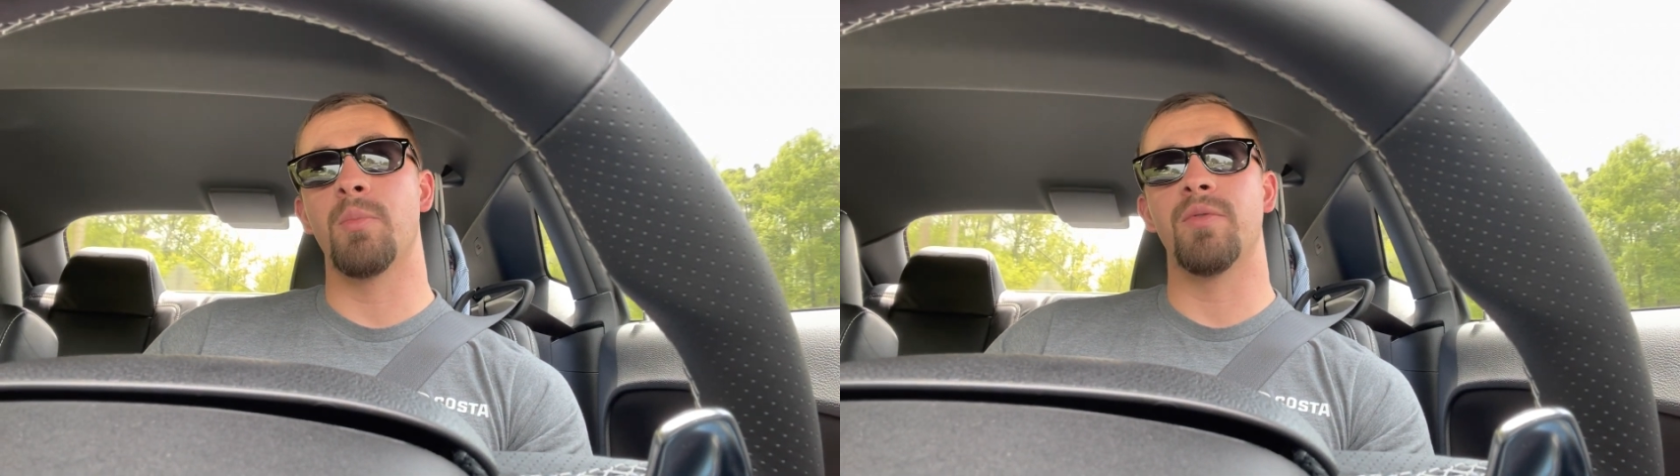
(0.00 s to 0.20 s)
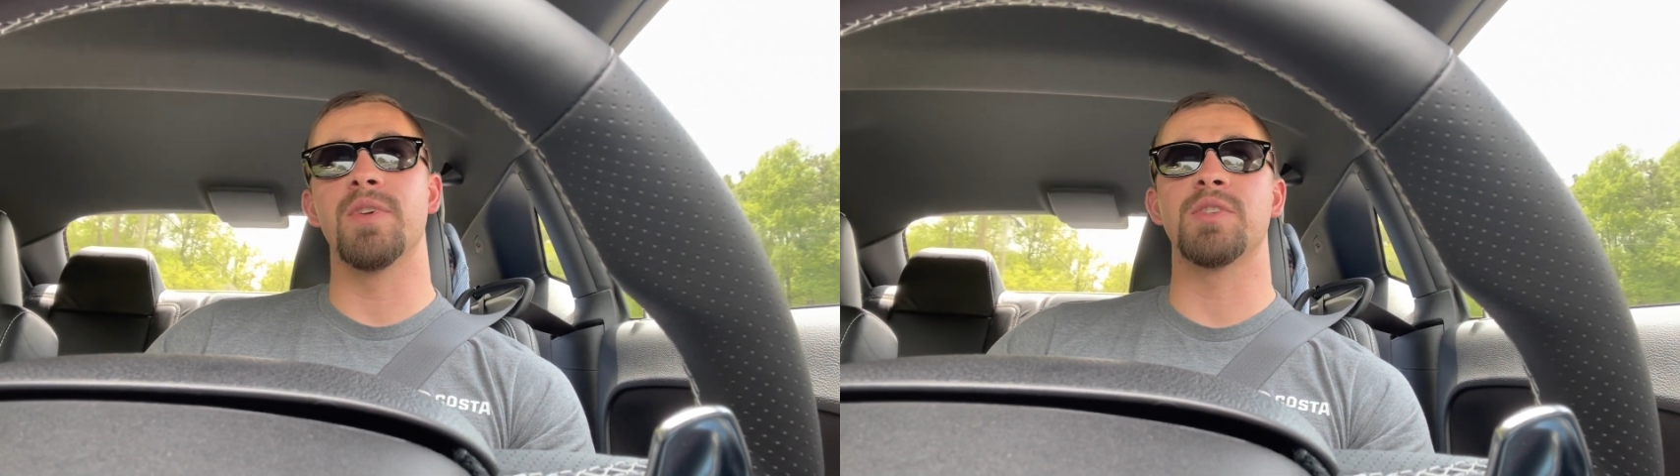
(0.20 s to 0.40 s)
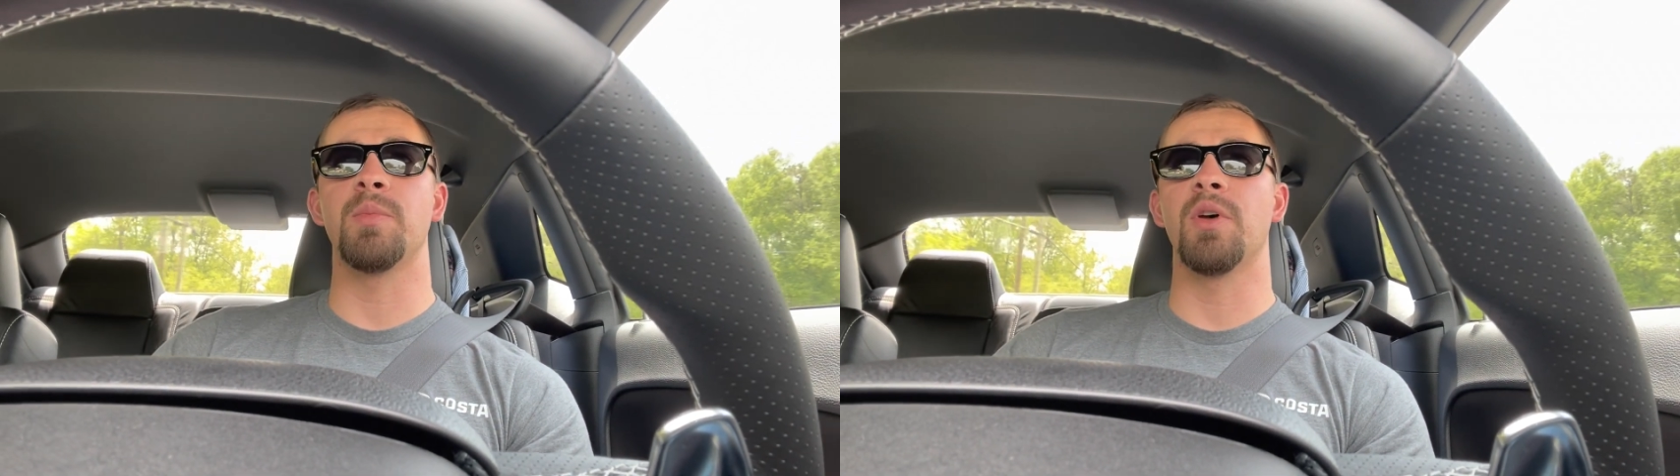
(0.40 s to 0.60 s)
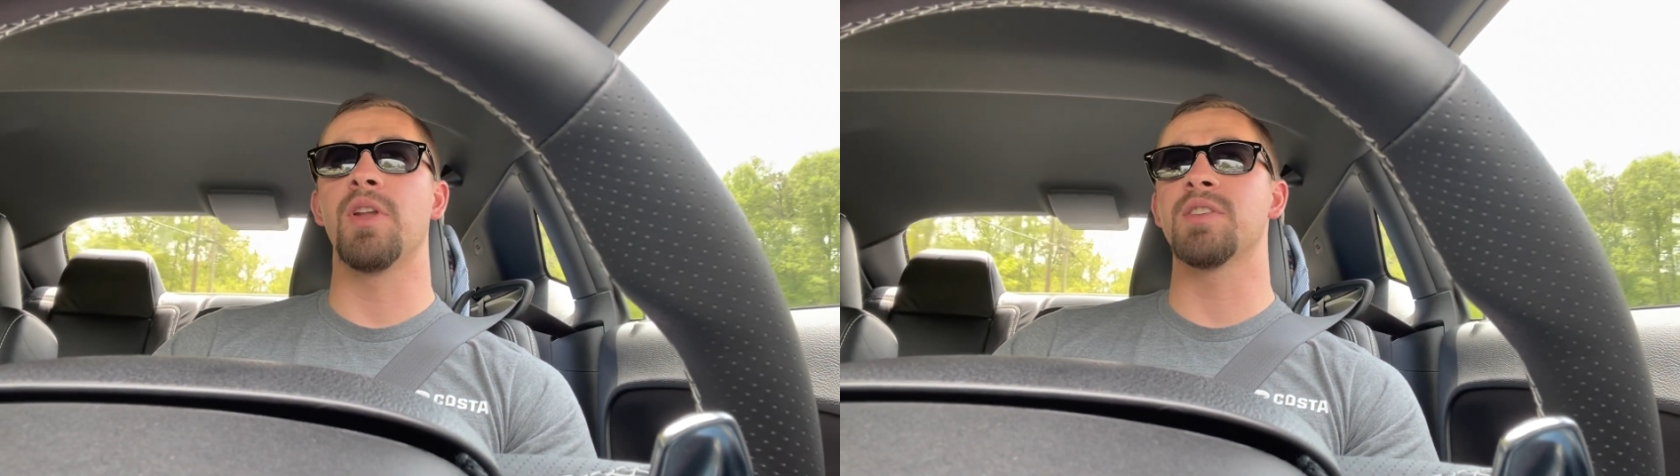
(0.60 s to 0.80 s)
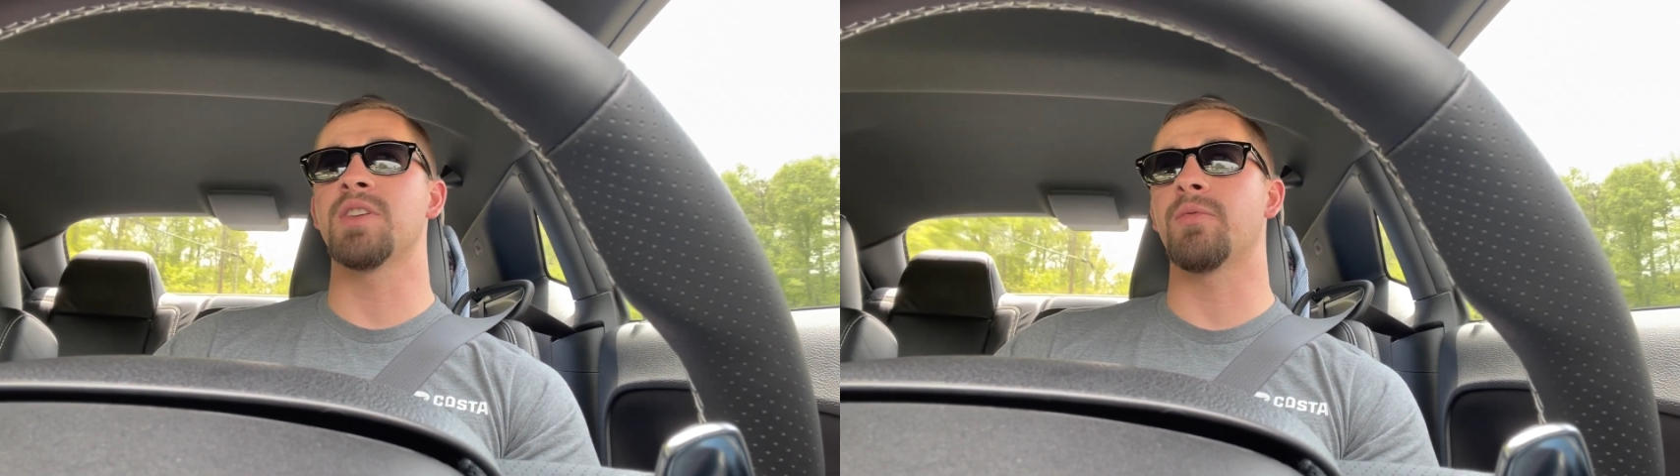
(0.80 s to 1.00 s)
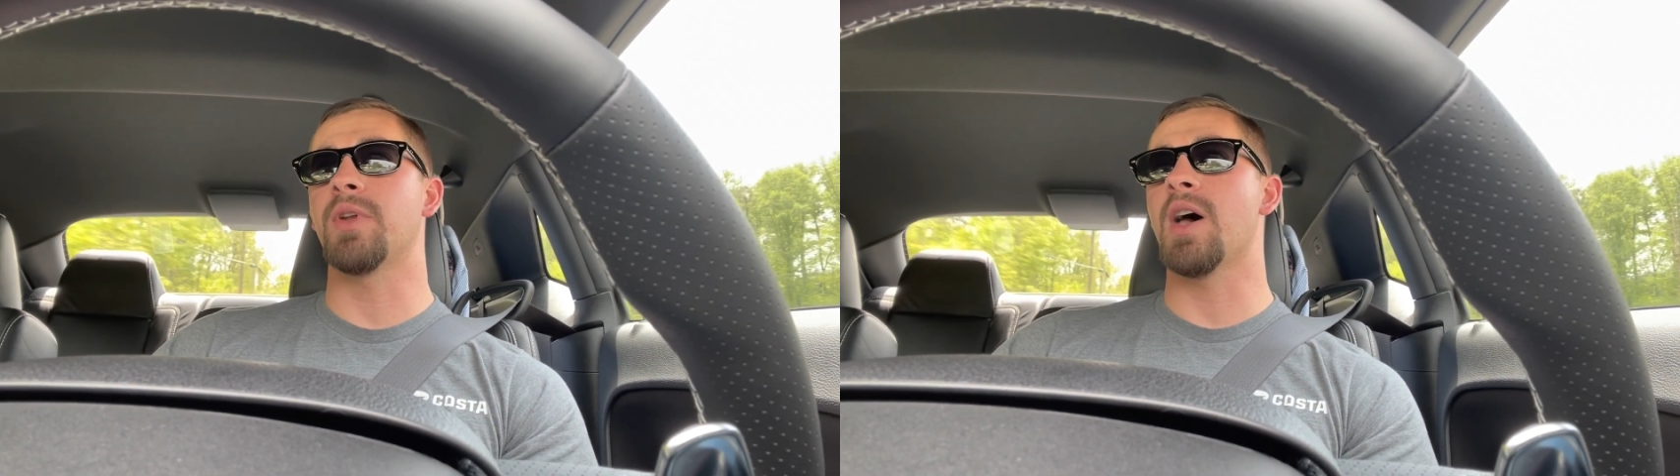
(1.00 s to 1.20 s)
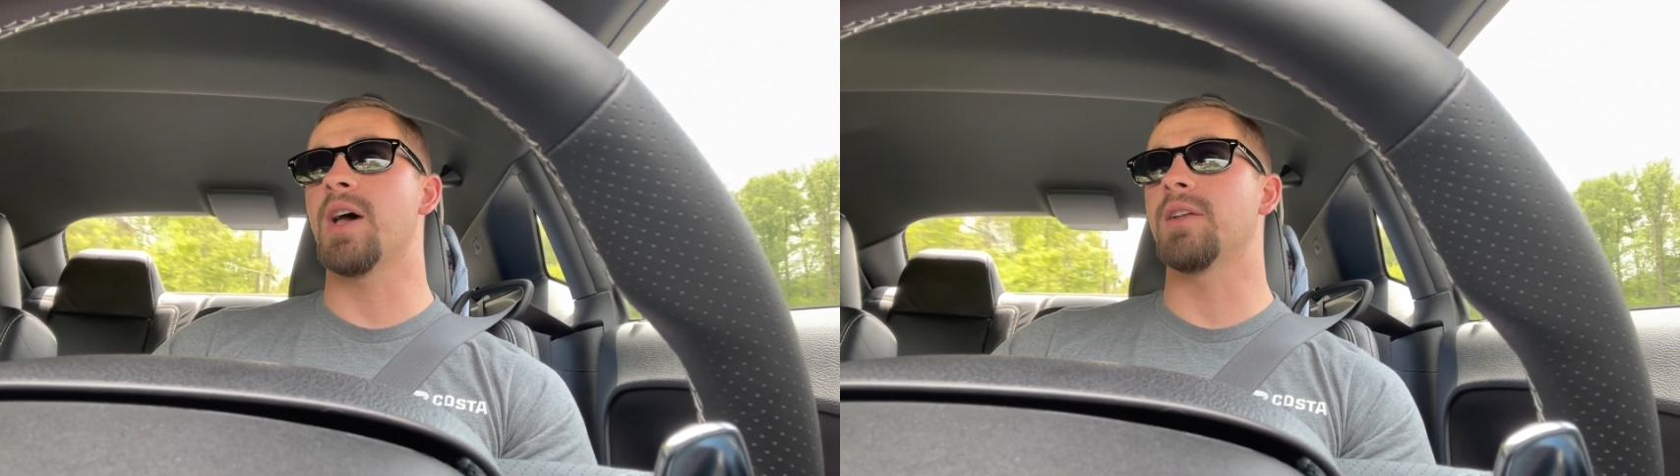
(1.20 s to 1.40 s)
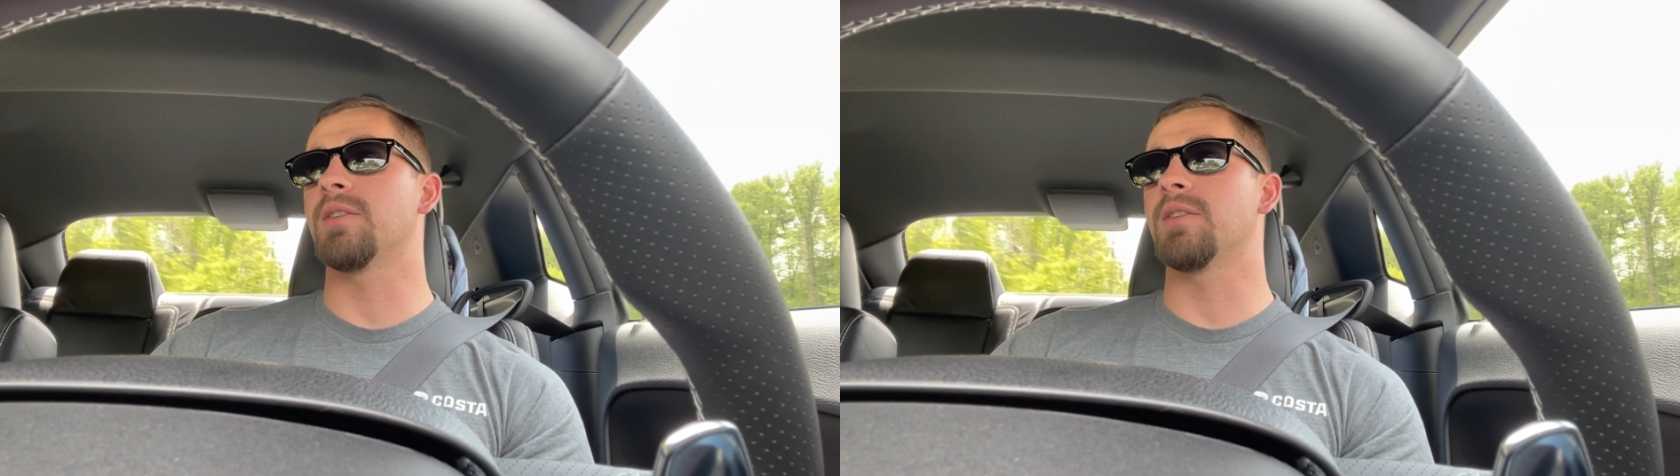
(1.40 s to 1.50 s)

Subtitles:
with visibility and stuff at night.